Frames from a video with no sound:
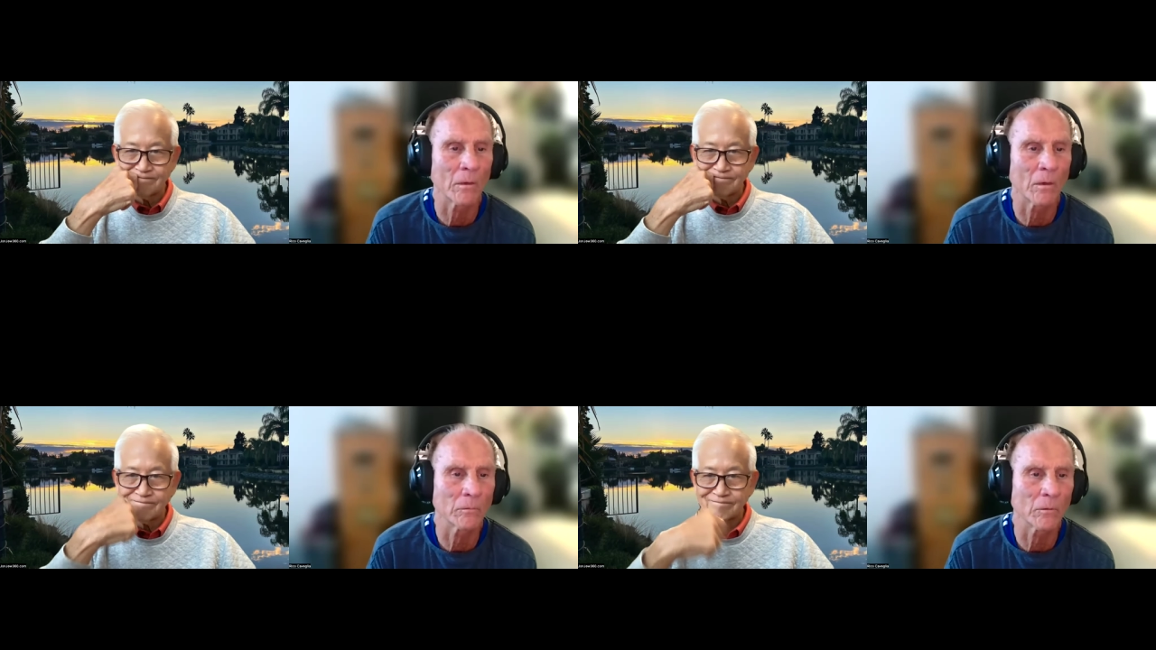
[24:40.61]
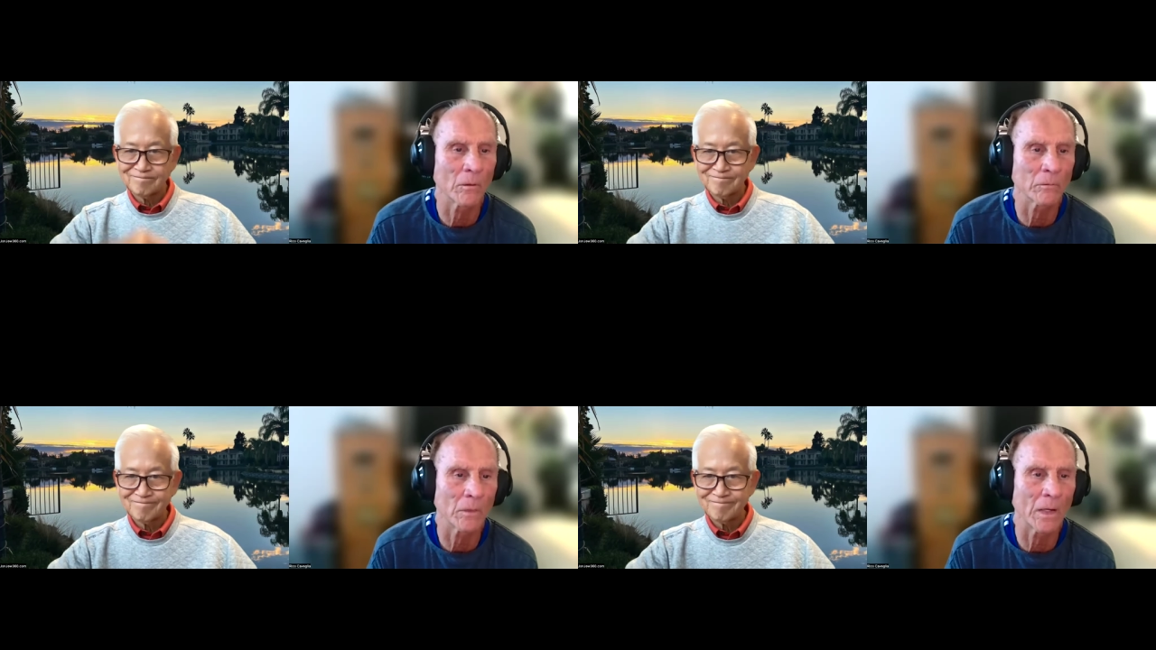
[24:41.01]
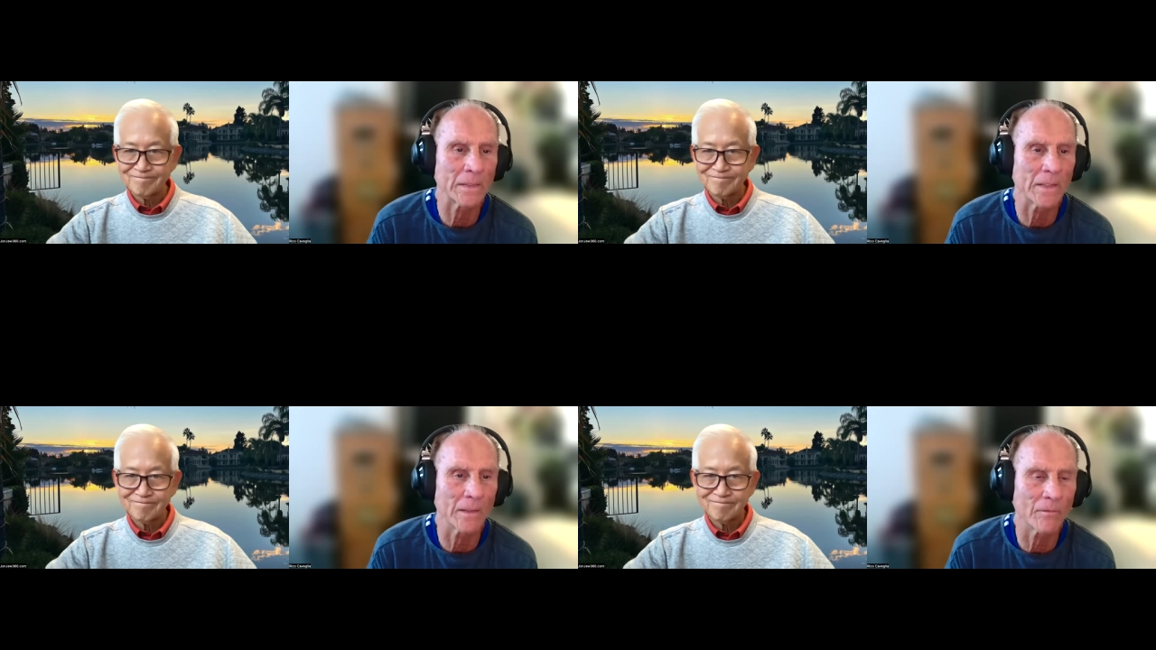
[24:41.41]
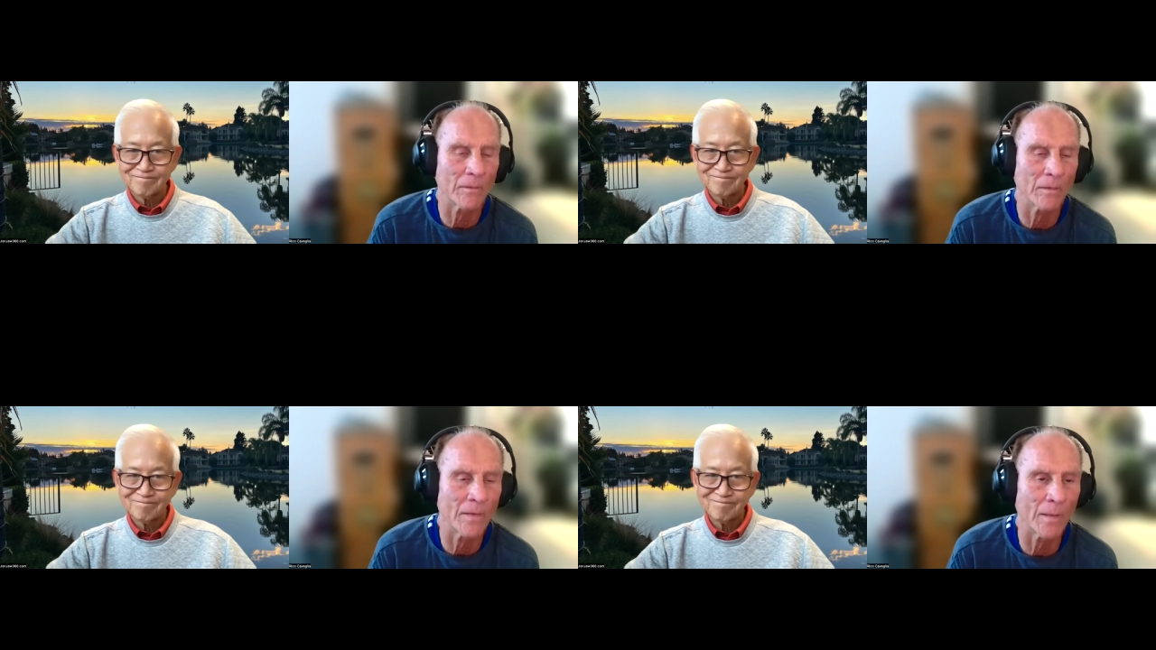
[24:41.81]
Speaker 1: our, our idea of,
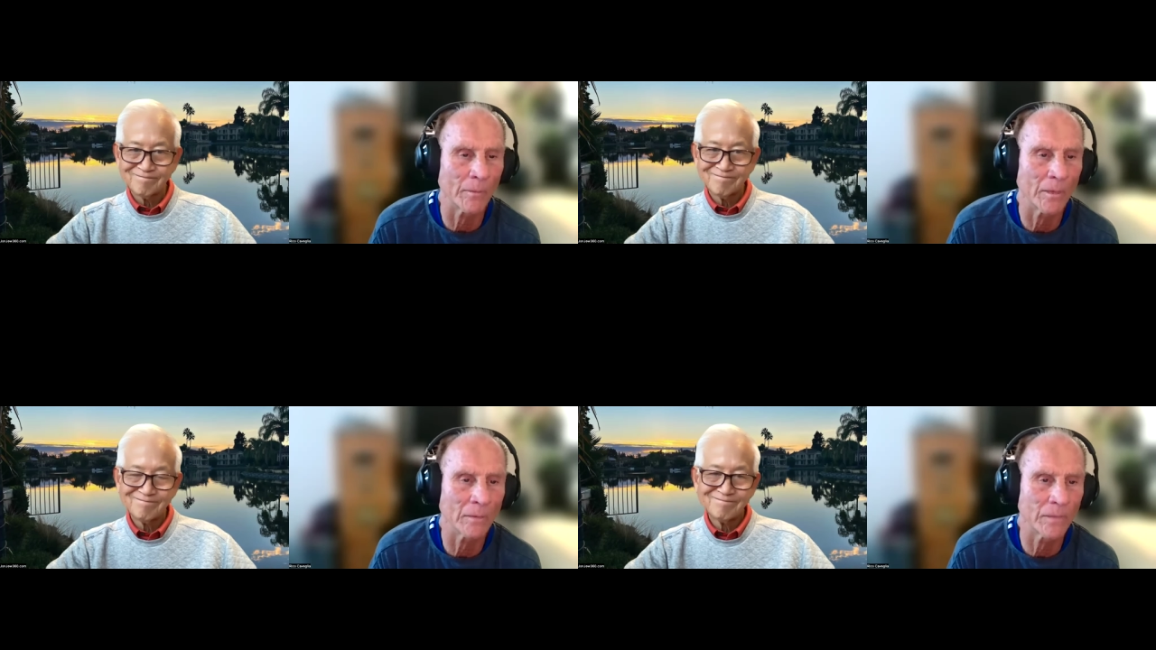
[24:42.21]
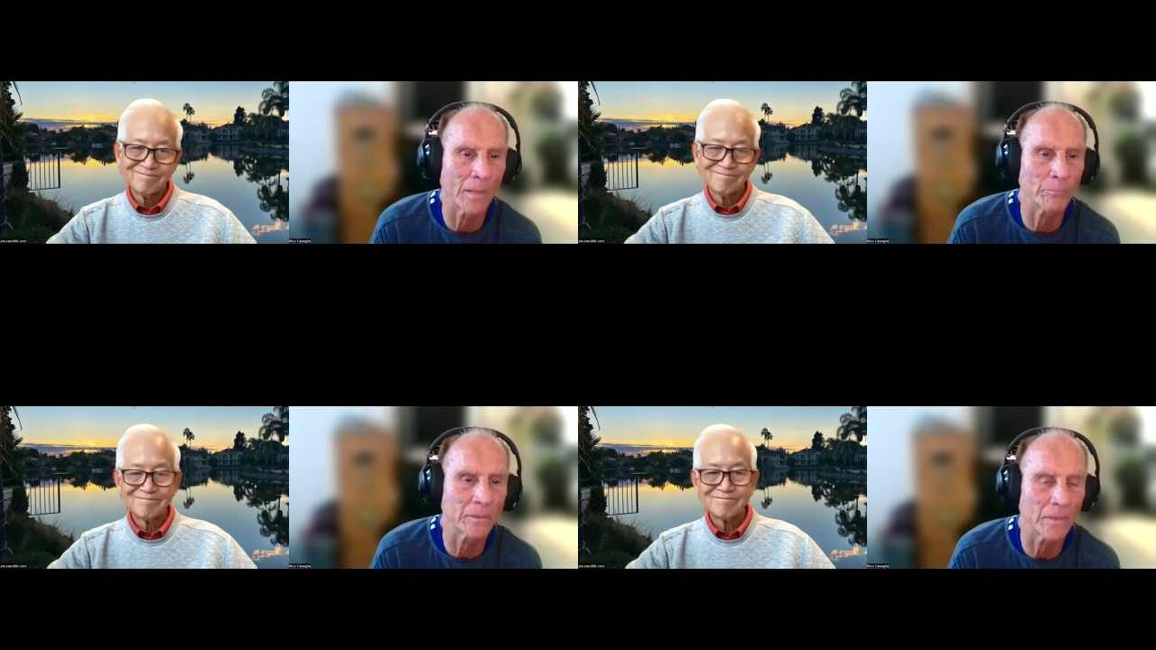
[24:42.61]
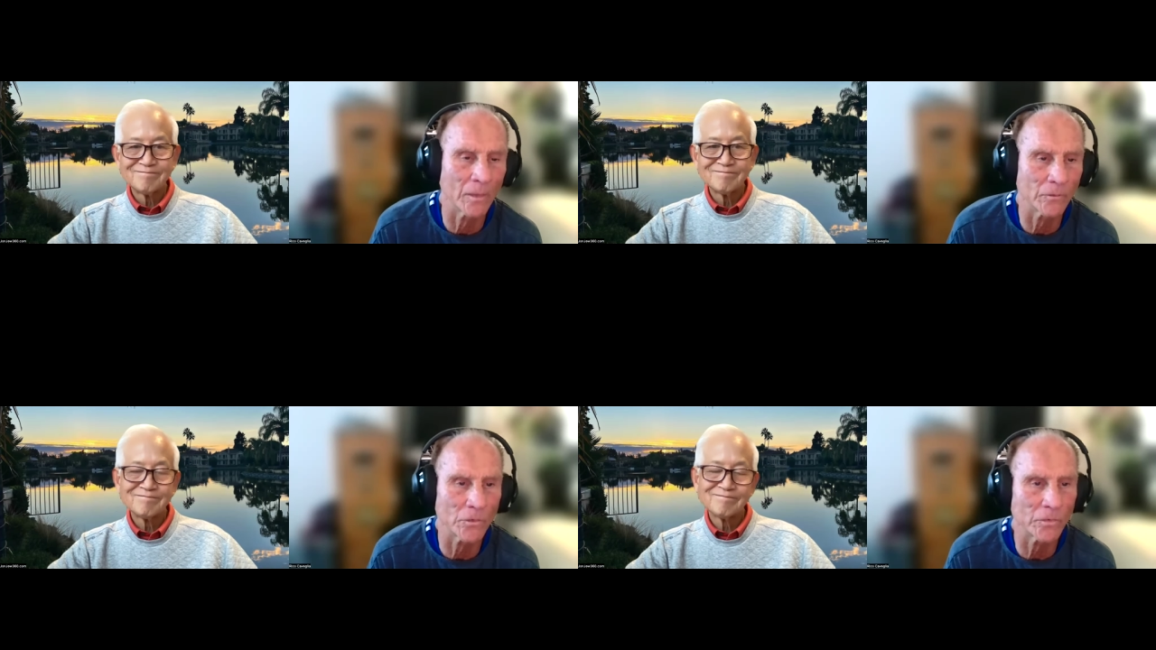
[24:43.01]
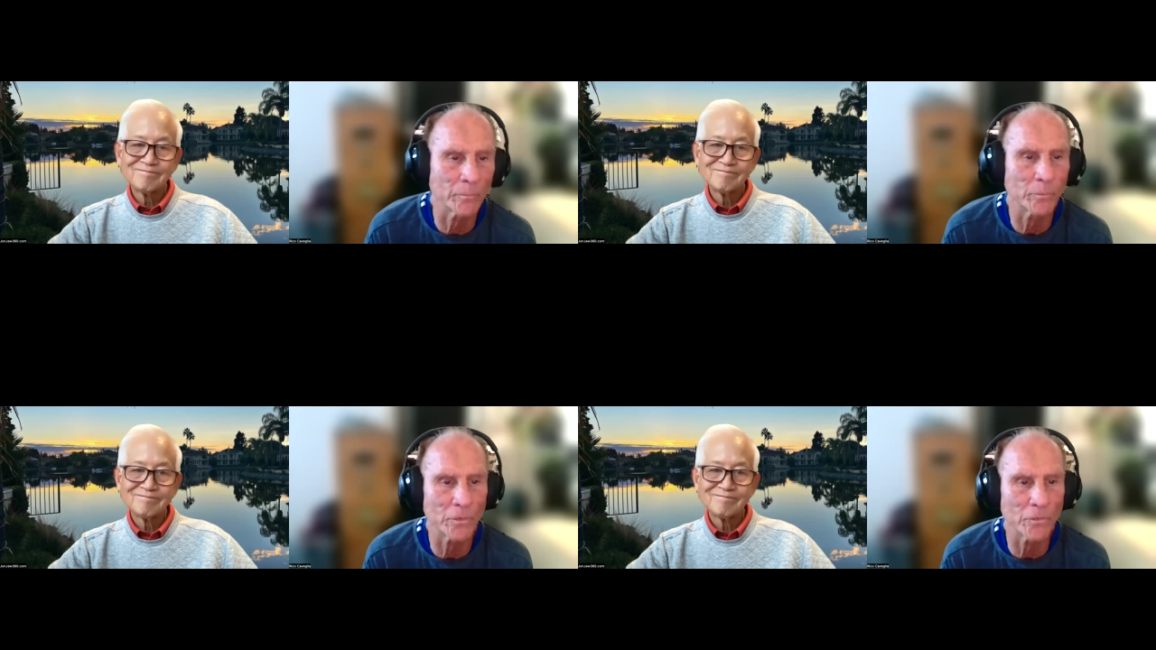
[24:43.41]
of help of helping elders
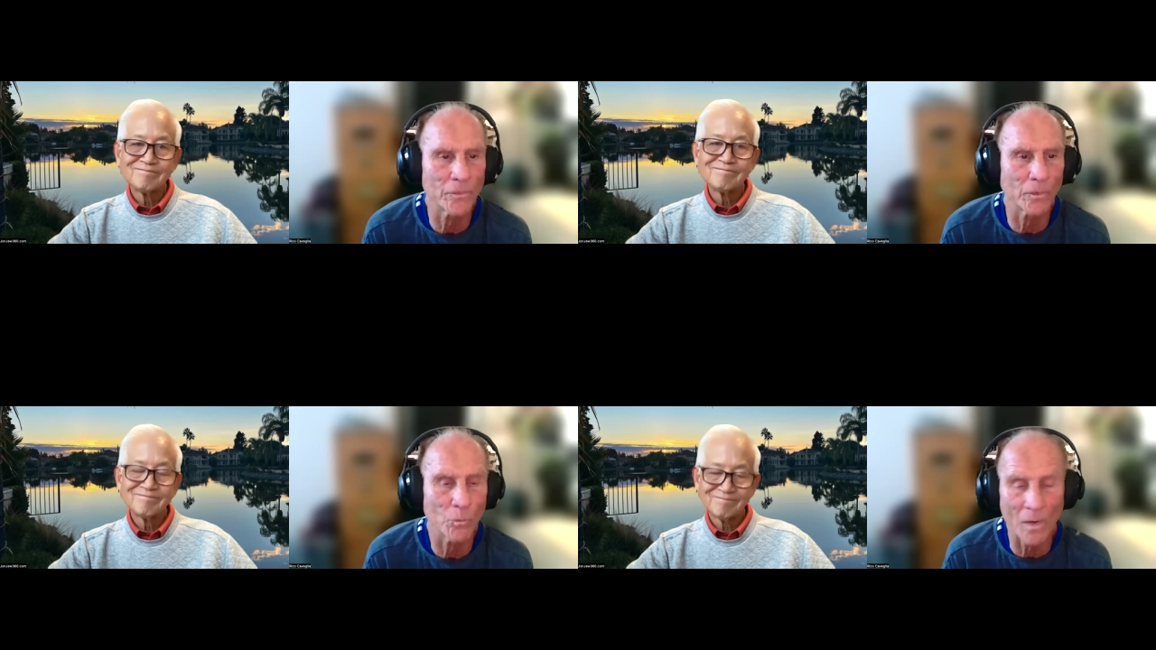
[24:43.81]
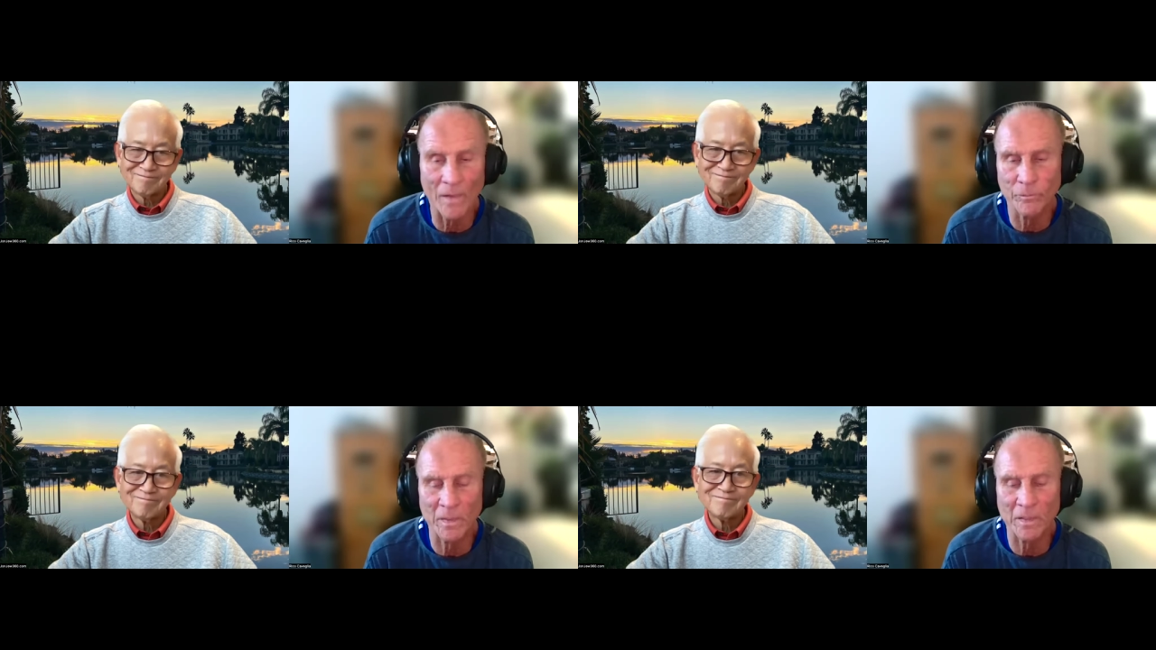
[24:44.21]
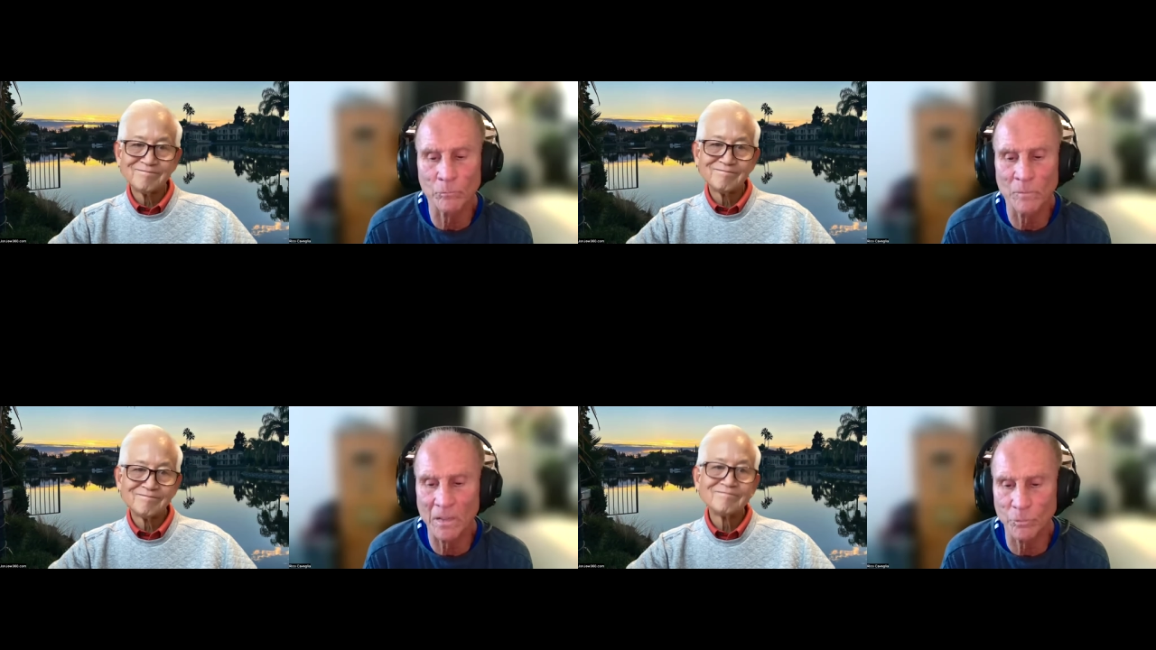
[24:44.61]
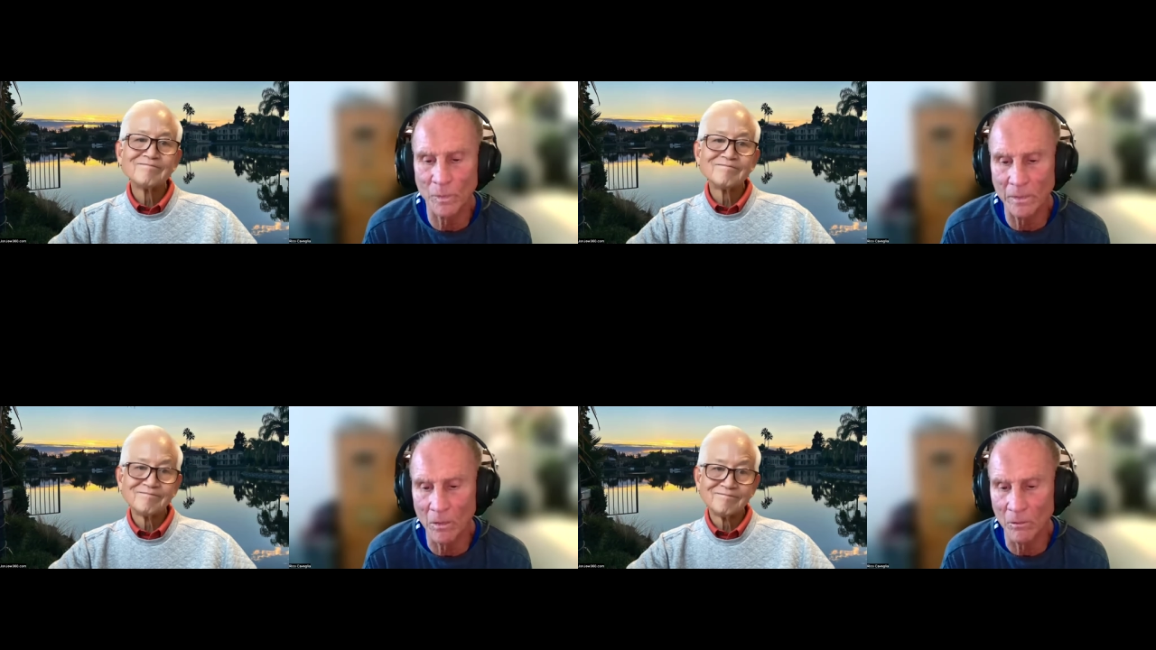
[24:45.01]
improve their wealth because because
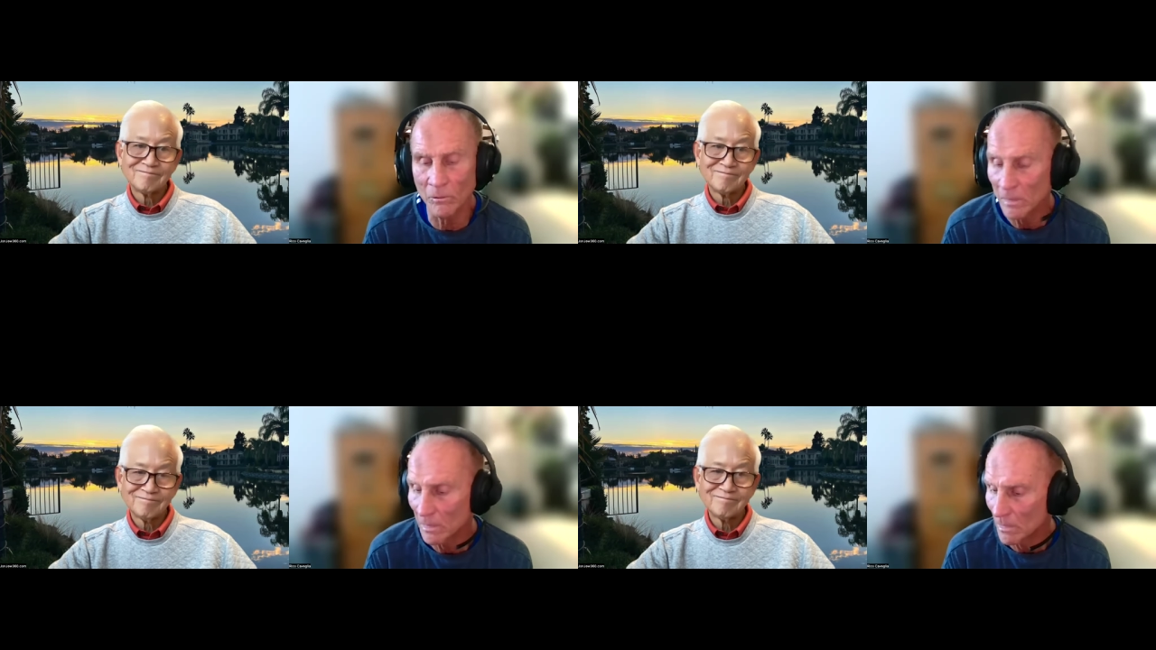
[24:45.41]
we know